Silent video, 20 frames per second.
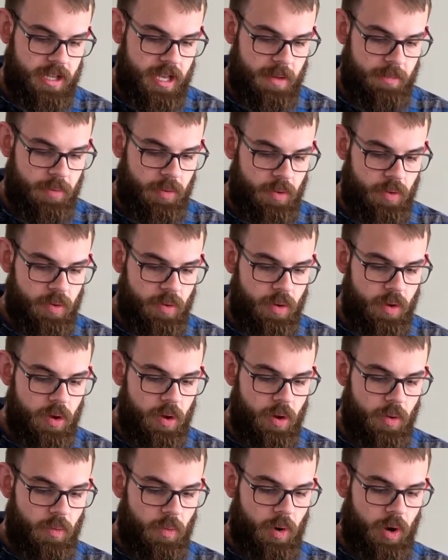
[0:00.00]
temple,
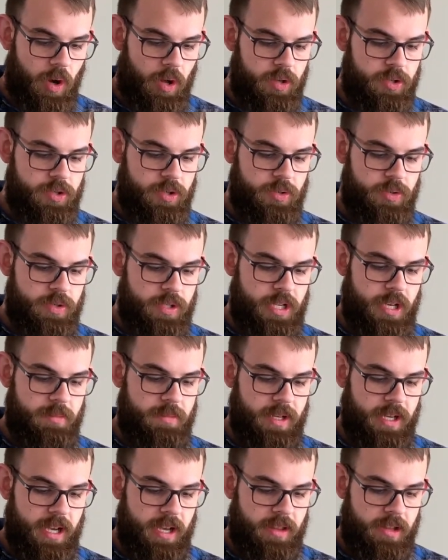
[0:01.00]
where all Jews come
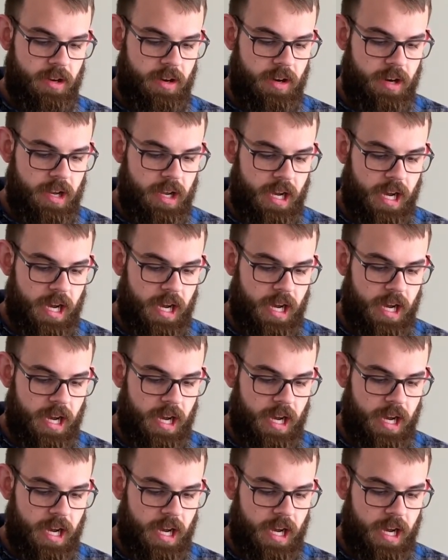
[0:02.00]
together.